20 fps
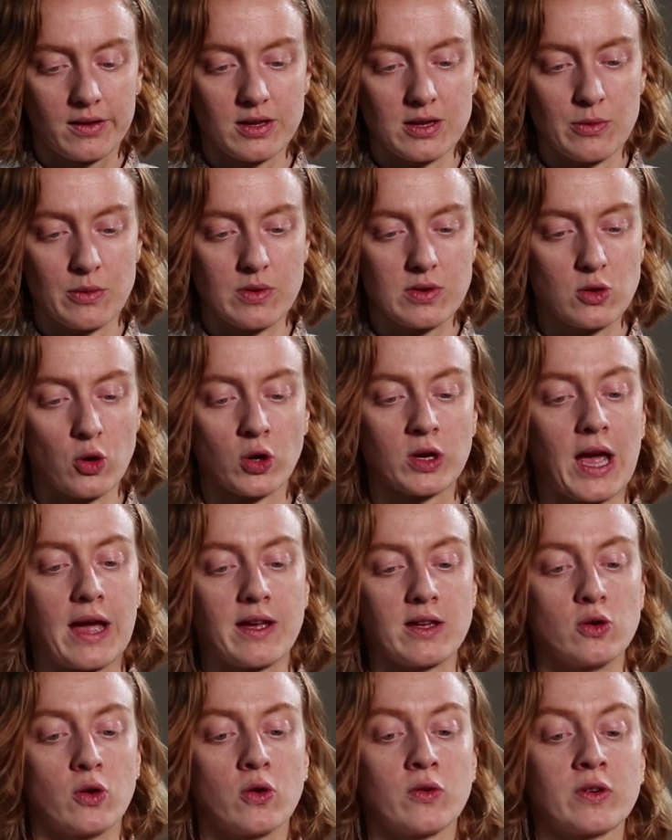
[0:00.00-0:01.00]
you, you're
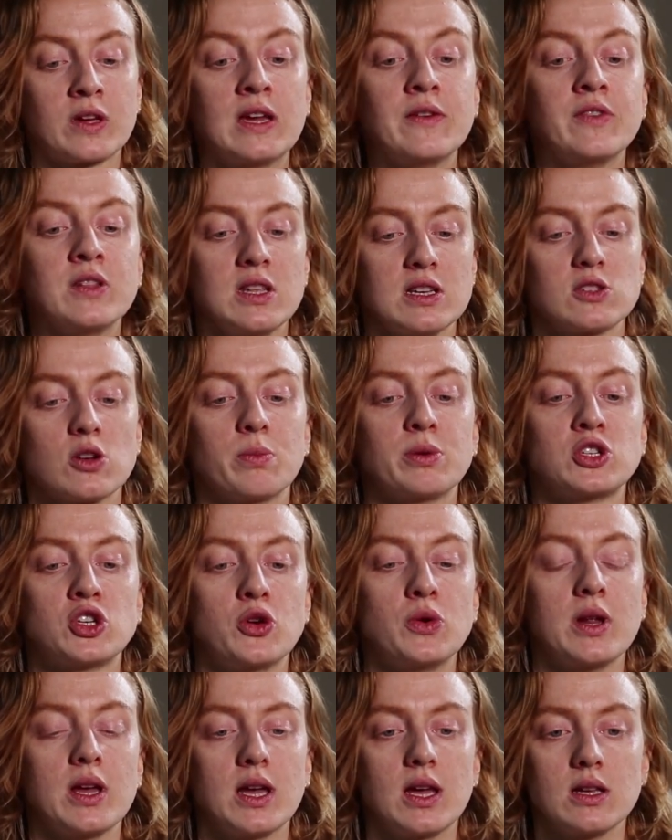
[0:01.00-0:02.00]
get you're given this
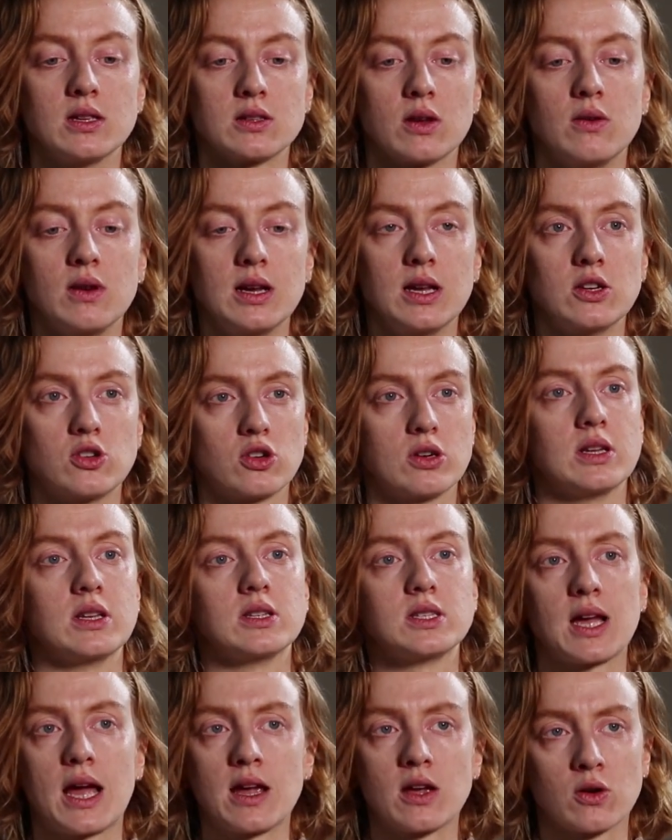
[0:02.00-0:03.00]
opportunity. So
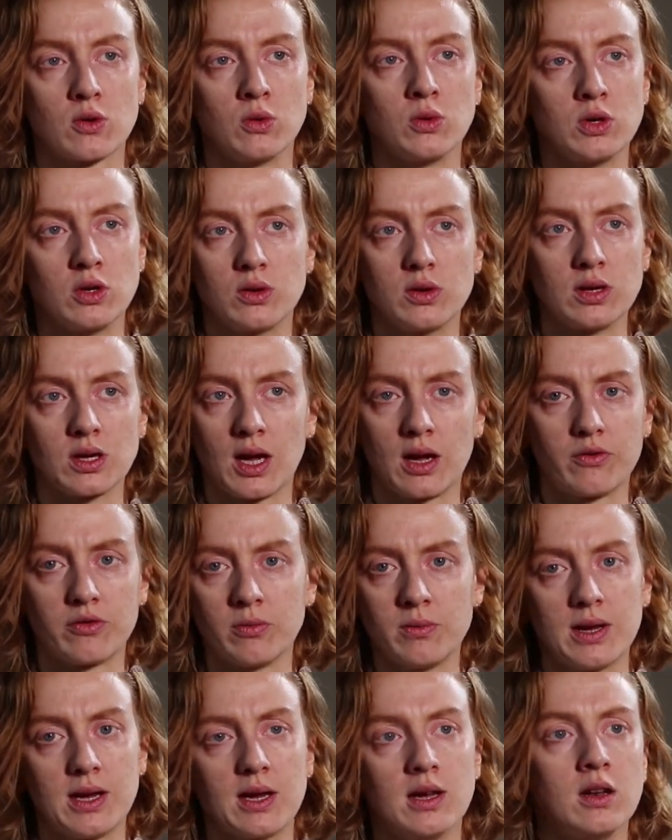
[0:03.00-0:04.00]
literally take all you can get
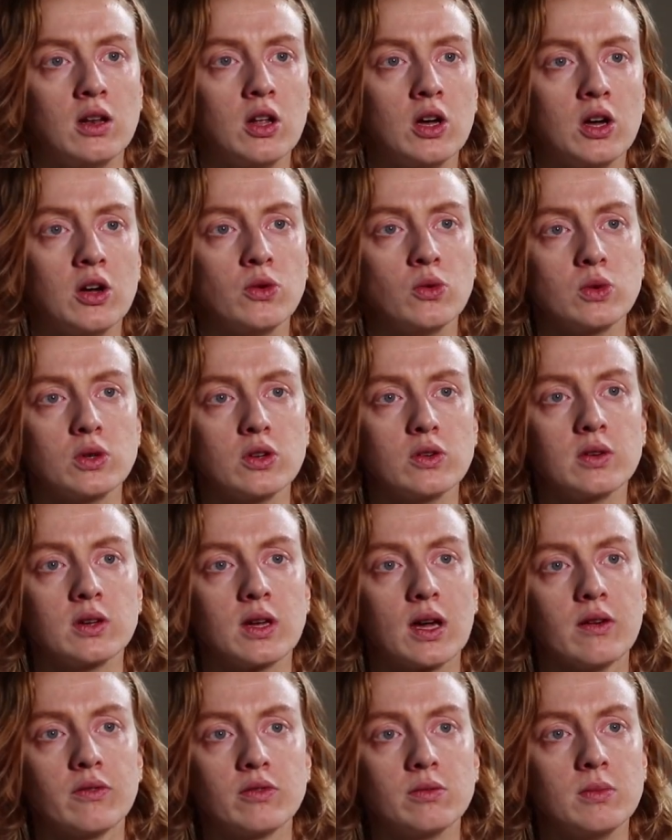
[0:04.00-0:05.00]
from it and learn all you
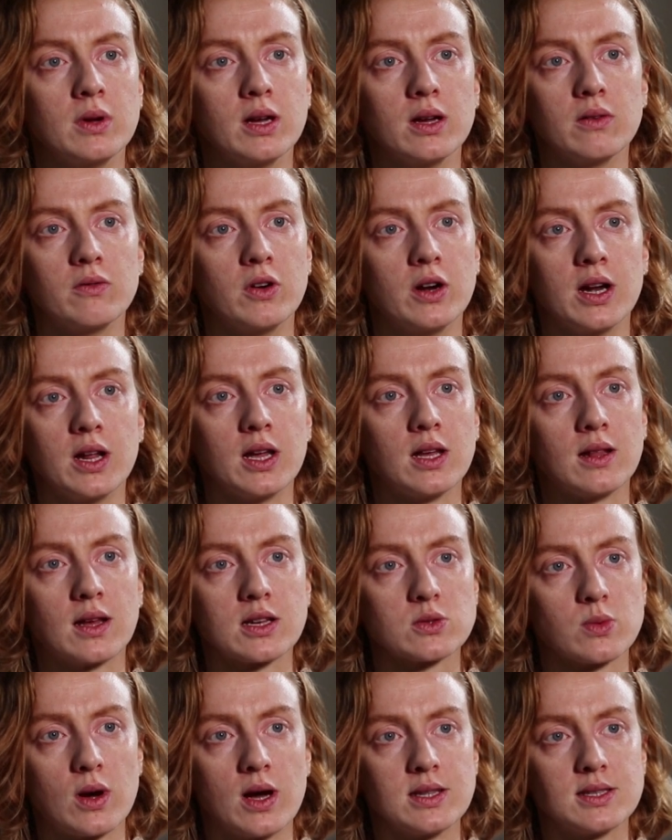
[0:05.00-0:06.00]
can get from it. Really,
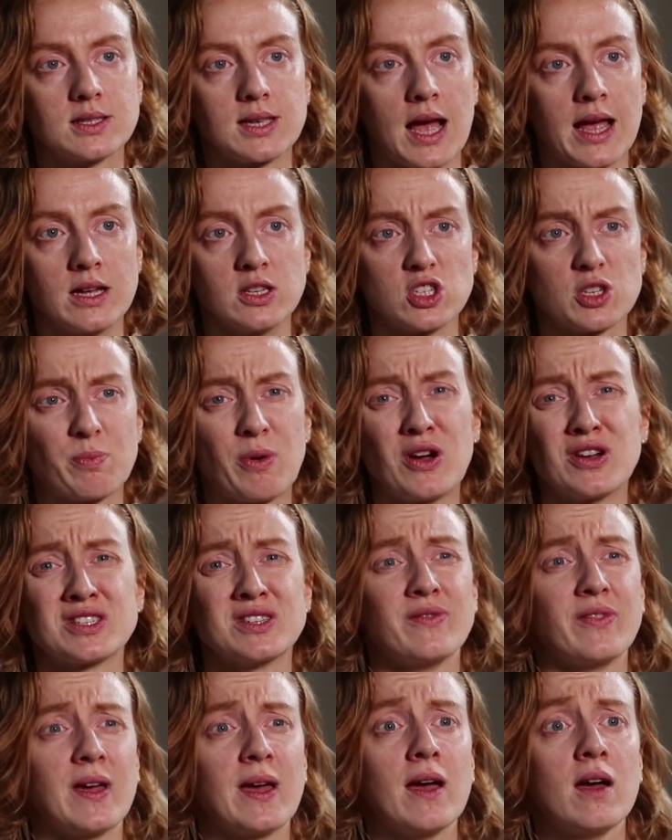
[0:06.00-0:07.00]
that's what I'd say, and just
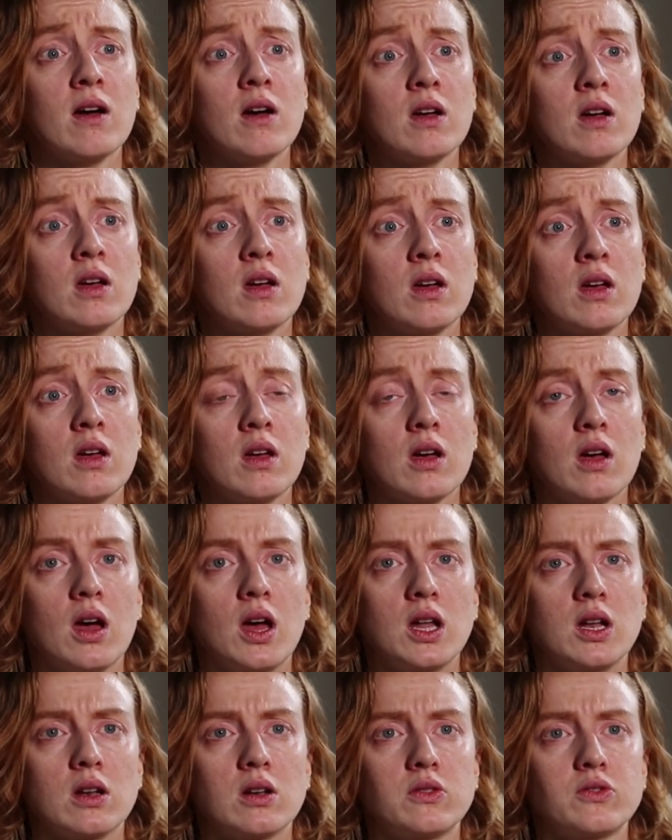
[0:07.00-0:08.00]
persevere.
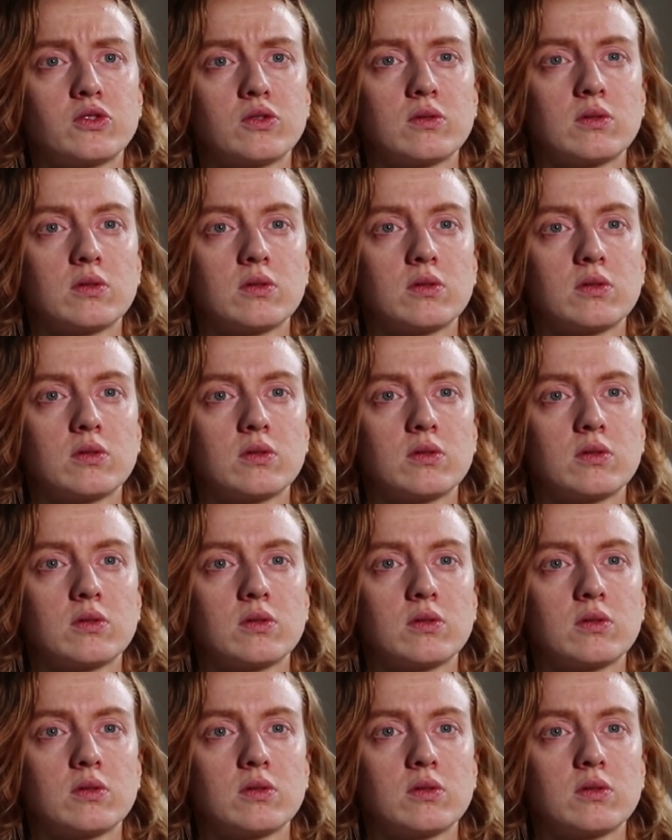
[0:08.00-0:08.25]
And